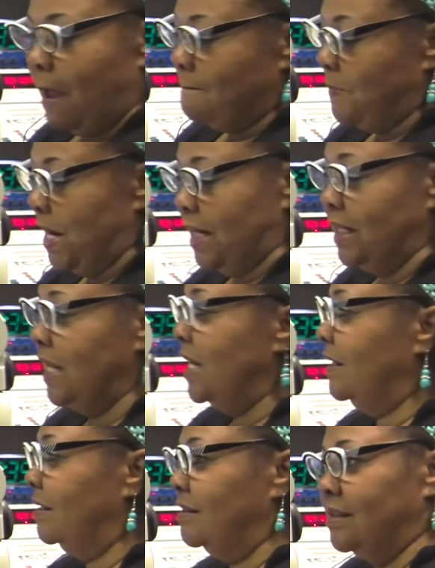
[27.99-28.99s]
been
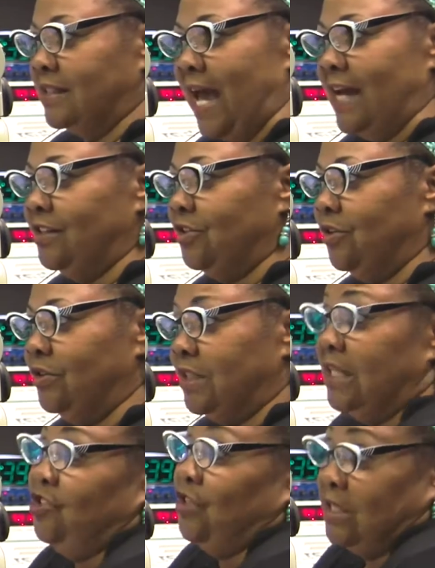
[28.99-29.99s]
in a disaster
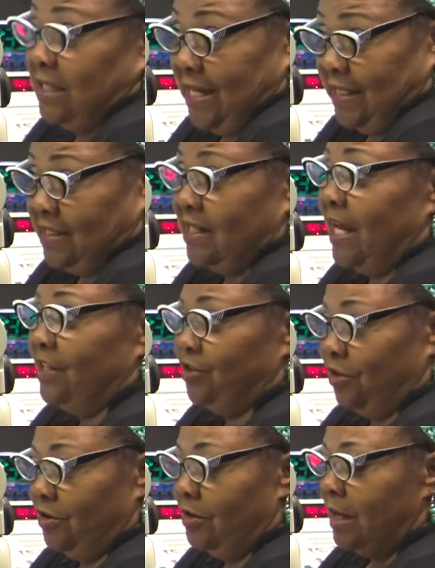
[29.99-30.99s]
such as this
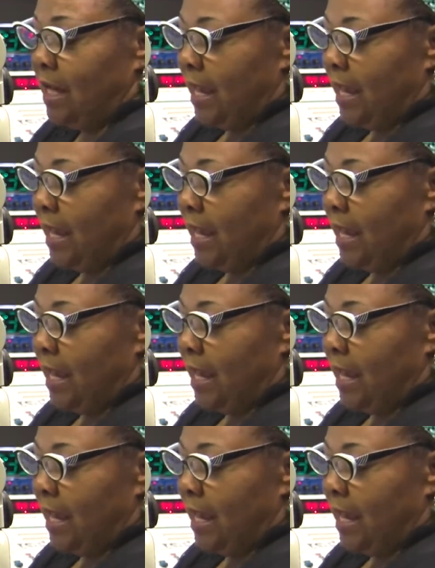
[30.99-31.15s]
nature.